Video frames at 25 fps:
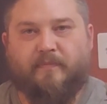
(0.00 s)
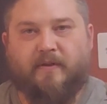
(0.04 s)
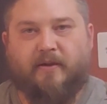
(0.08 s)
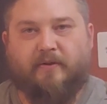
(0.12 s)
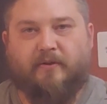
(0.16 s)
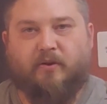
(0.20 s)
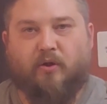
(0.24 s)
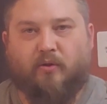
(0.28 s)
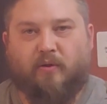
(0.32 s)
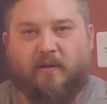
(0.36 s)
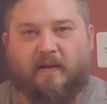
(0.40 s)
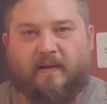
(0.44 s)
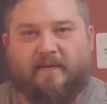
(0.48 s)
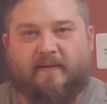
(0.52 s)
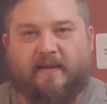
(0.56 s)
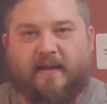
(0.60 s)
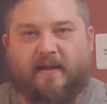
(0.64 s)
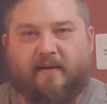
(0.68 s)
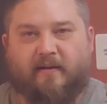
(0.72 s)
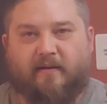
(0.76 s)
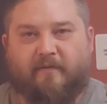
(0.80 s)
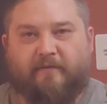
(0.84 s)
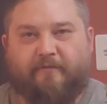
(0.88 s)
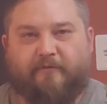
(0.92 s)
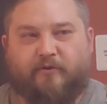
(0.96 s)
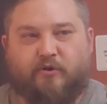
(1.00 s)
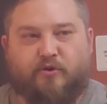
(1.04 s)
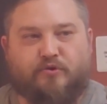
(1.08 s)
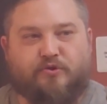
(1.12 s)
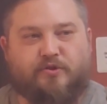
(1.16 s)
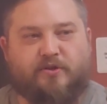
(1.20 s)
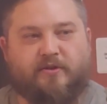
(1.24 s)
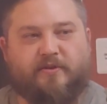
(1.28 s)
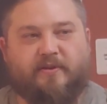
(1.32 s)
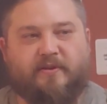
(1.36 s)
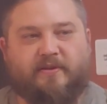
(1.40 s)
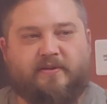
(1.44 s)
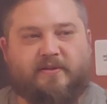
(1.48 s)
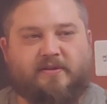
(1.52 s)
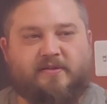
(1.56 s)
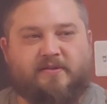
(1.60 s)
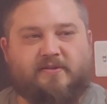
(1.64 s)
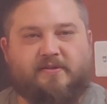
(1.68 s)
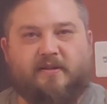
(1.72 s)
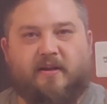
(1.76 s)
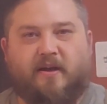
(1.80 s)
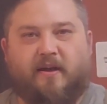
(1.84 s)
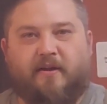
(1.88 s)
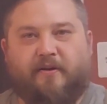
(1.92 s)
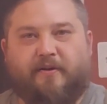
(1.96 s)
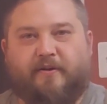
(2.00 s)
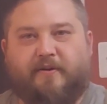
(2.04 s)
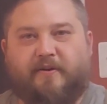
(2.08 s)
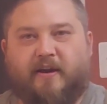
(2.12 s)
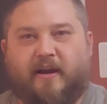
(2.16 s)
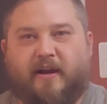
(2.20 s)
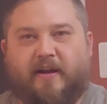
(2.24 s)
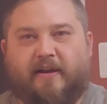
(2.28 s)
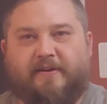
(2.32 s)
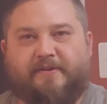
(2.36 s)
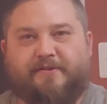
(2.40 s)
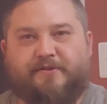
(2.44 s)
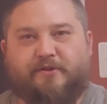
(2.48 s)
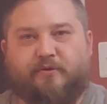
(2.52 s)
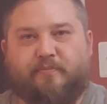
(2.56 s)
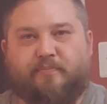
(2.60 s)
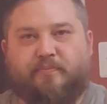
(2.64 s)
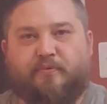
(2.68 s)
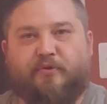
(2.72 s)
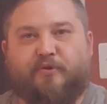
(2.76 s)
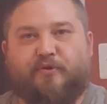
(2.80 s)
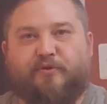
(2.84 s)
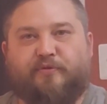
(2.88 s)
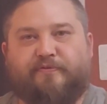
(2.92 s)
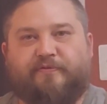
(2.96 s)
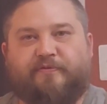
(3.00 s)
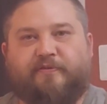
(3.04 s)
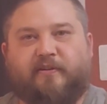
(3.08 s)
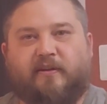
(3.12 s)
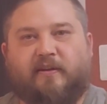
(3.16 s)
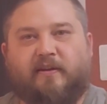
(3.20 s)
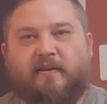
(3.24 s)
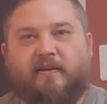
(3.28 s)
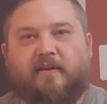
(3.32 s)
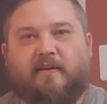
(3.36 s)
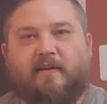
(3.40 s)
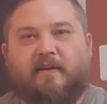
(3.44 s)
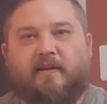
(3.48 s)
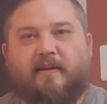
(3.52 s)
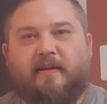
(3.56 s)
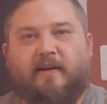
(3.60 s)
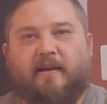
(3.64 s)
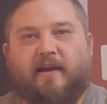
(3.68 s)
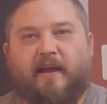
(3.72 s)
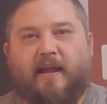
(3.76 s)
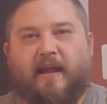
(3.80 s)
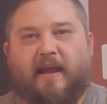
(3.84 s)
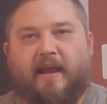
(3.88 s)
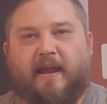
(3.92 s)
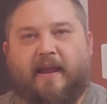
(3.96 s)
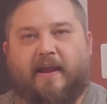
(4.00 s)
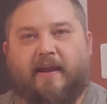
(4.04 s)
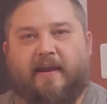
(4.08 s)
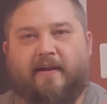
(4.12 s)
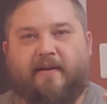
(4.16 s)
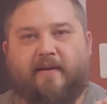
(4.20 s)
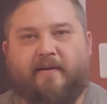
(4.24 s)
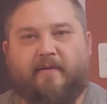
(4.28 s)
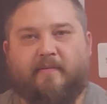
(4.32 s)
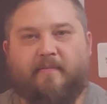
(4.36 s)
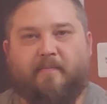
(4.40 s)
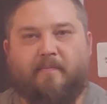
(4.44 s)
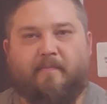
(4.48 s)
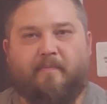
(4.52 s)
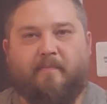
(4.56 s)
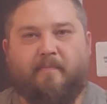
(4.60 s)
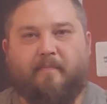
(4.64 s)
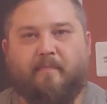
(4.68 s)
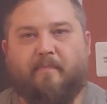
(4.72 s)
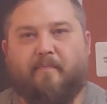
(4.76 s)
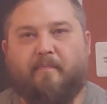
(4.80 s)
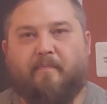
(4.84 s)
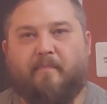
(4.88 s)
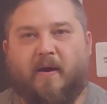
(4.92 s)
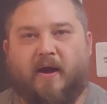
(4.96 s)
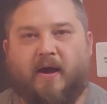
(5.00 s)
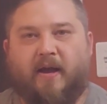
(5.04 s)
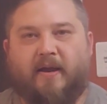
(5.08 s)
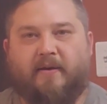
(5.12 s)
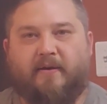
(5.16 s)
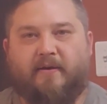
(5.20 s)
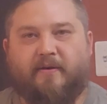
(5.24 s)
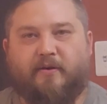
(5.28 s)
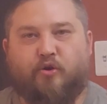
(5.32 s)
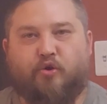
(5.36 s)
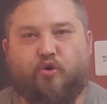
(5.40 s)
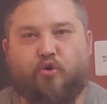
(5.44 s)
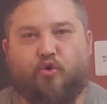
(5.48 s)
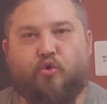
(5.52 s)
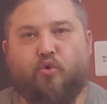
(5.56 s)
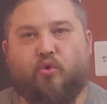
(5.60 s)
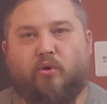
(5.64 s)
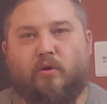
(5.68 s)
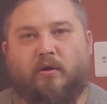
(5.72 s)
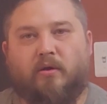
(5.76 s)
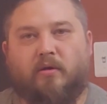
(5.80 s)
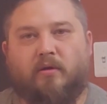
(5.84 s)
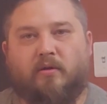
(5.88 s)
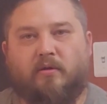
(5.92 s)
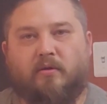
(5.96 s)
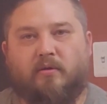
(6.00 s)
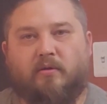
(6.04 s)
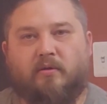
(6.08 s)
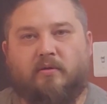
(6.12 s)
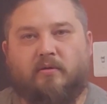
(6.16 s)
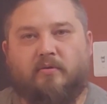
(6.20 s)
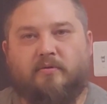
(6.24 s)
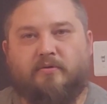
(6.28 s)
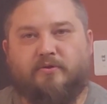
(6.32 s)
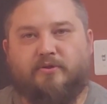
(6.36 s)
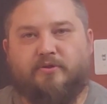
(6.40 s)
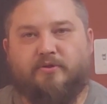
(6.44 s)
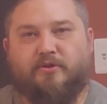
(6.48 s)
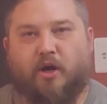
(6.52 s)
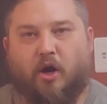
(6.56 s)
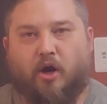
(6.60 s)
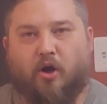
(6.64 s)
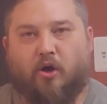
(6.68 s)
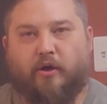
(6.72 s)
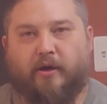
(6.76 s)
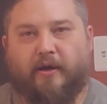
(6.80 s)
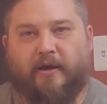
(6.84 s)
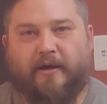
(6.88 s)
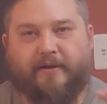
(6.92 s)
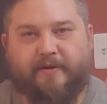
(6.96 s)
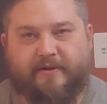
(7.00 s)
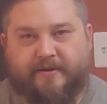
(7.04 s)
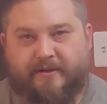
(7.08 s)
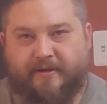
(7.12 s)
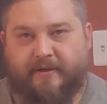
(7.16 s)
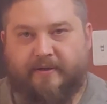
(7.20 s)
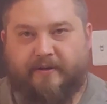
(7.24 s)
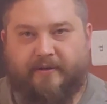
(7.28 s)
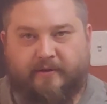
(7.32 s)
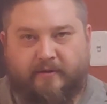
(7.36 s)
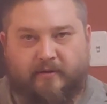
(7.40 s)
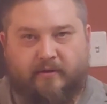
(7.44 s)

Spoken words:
don't let that confuse you that this is 192 proof and my new target